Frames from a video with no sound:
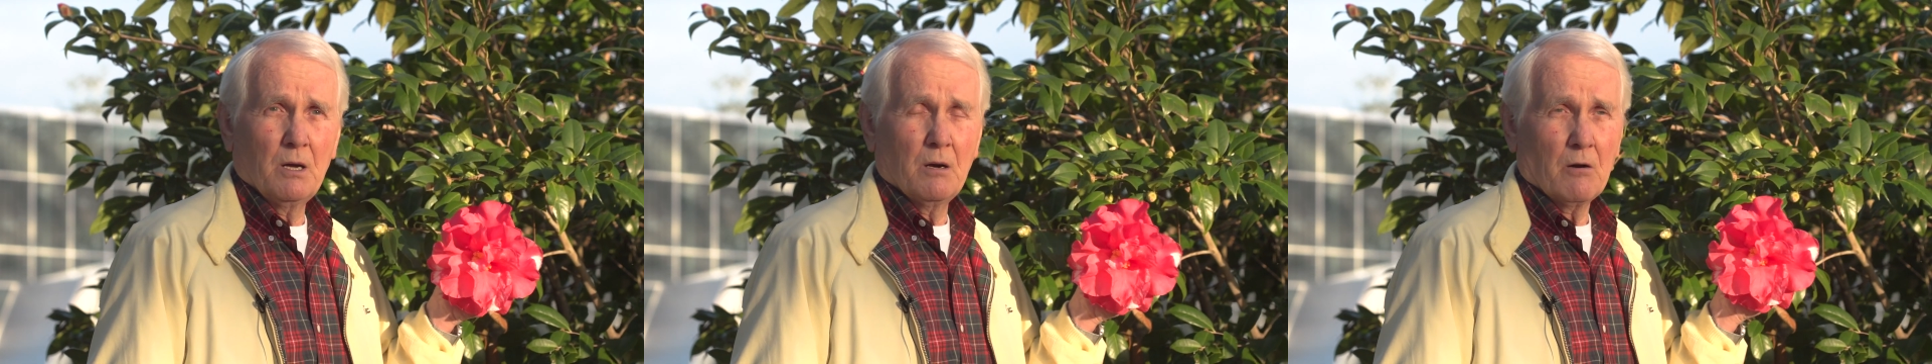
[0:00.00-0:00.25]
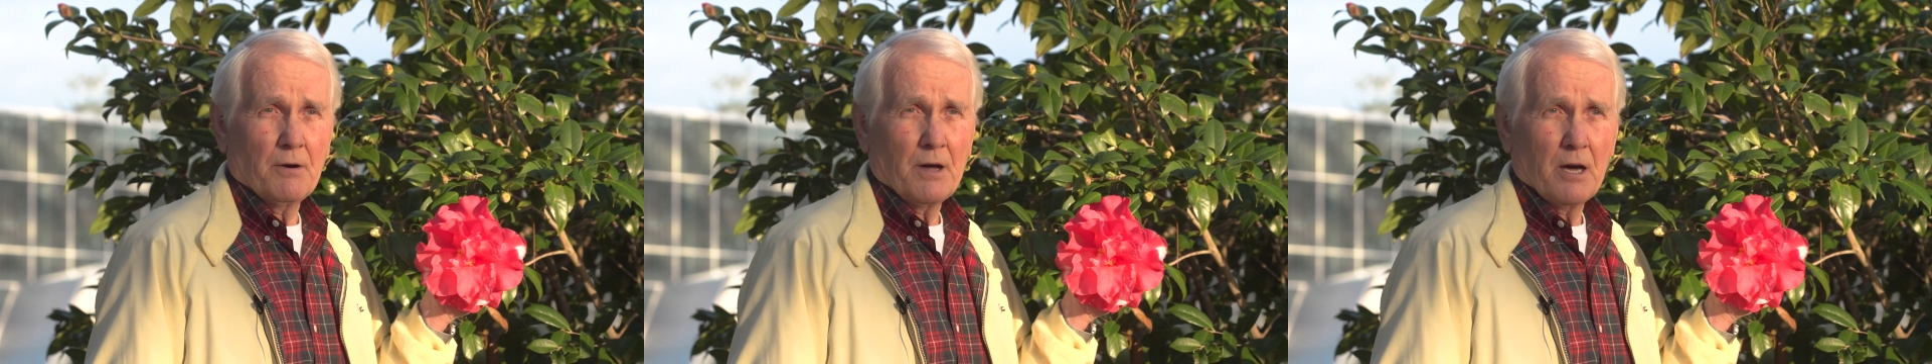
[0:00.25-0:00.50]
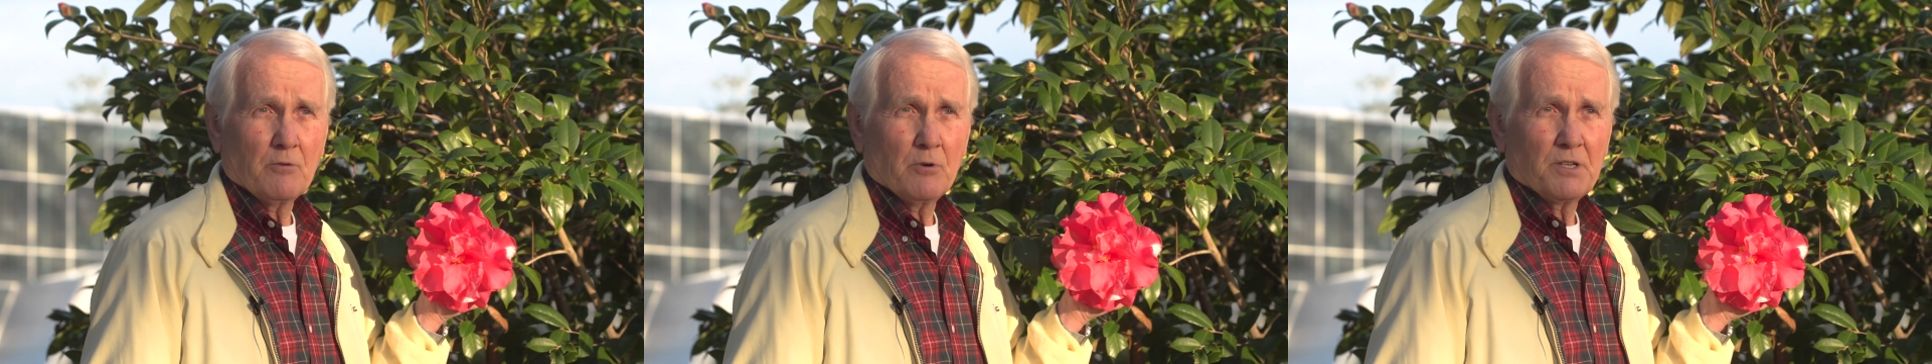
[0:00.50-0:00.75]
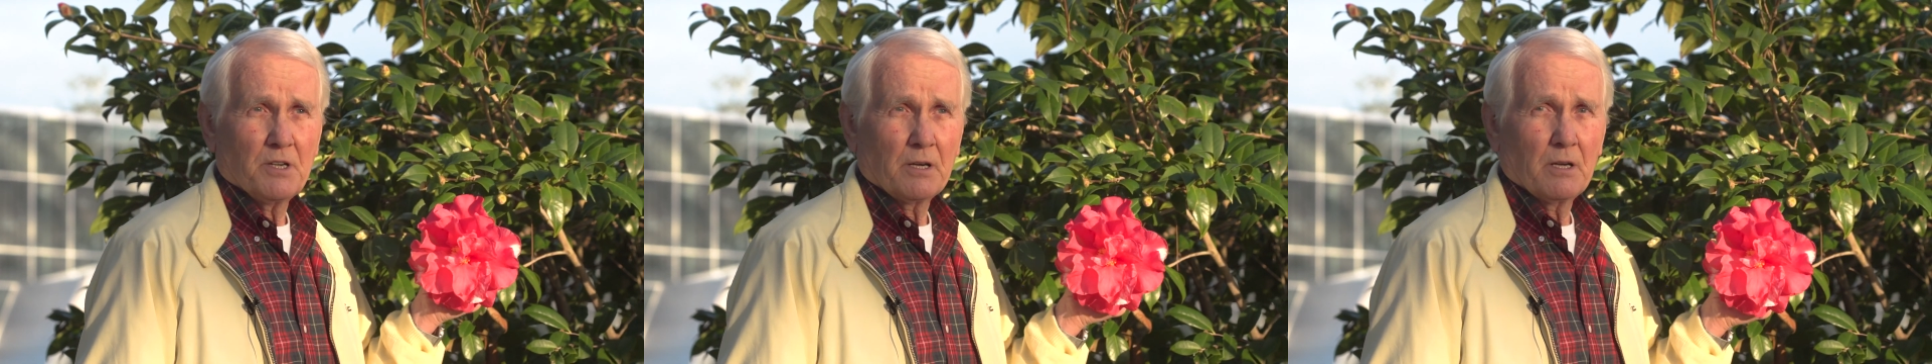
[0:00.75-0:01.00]
are
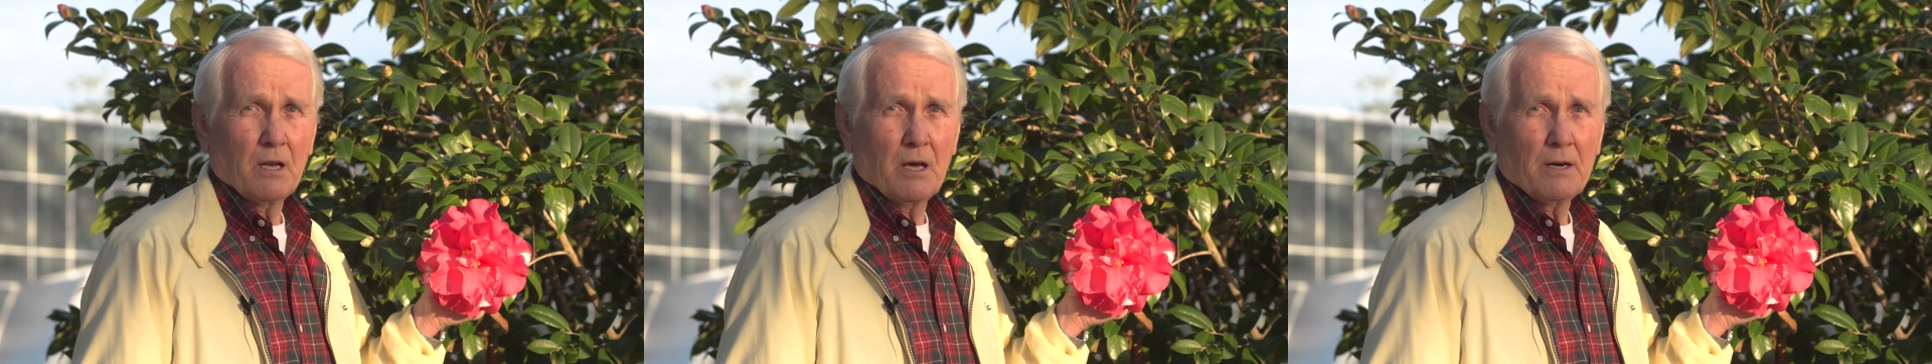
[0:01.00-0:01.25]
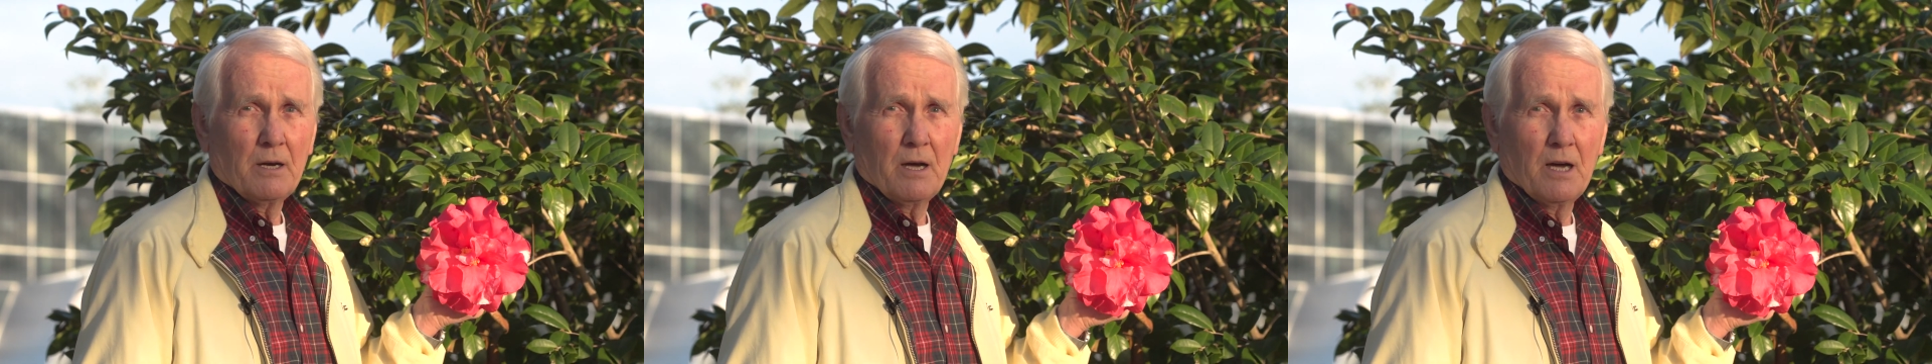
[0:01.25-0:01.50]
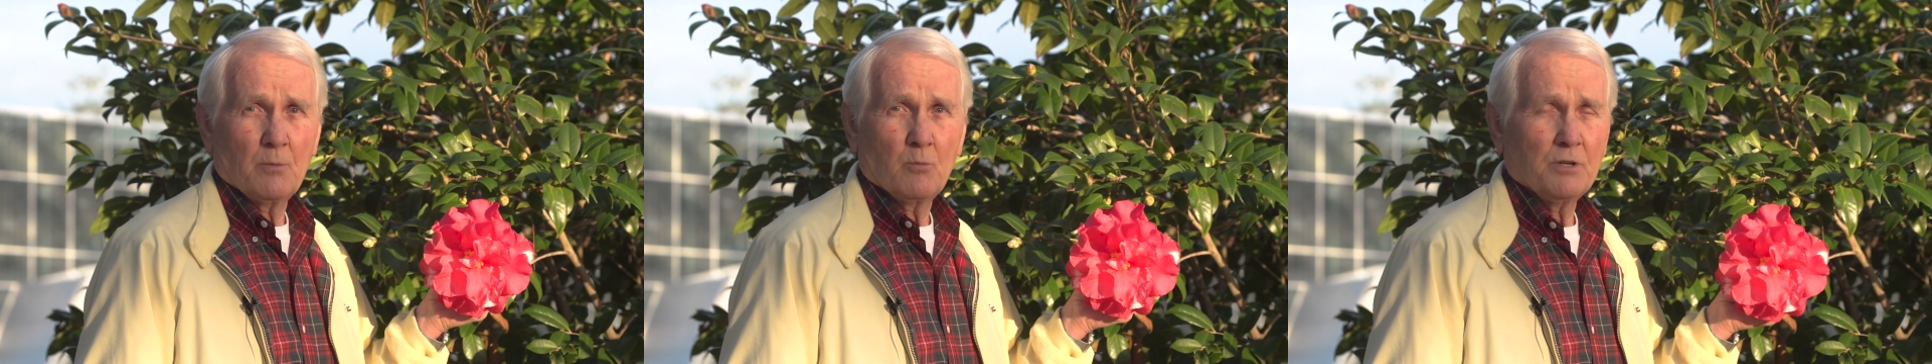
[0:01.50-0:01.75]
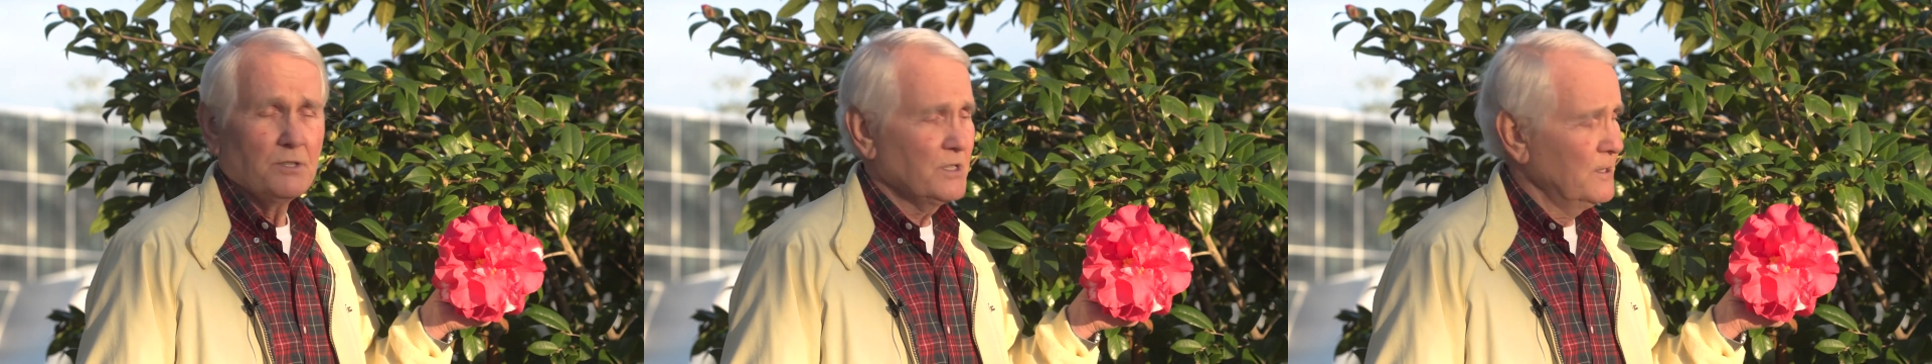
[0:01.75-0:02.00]
non-reticulata
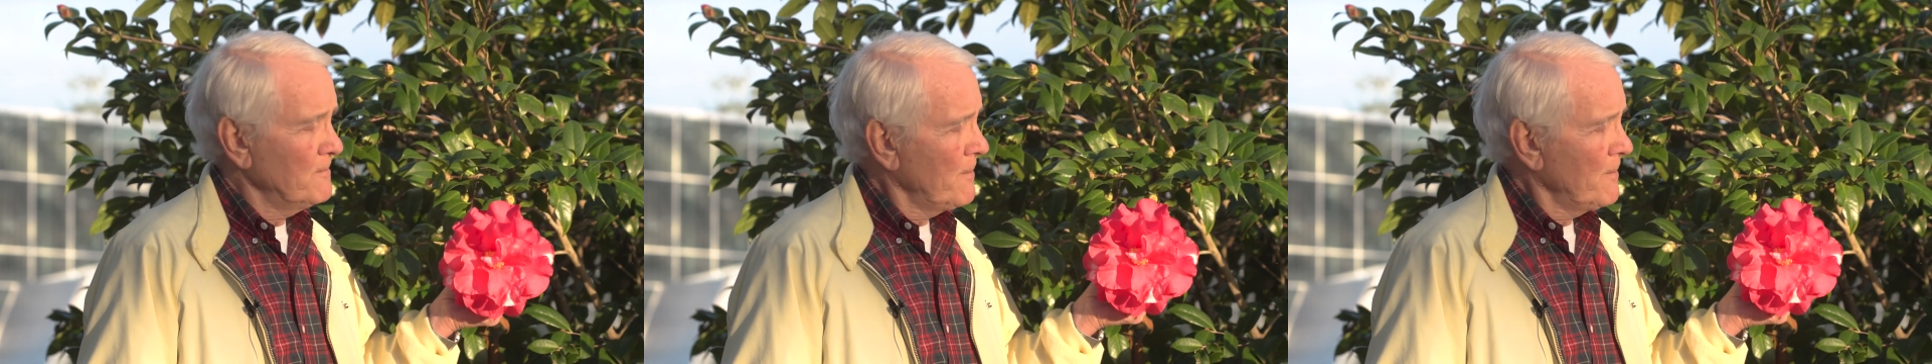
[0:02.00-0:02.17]
hybrids,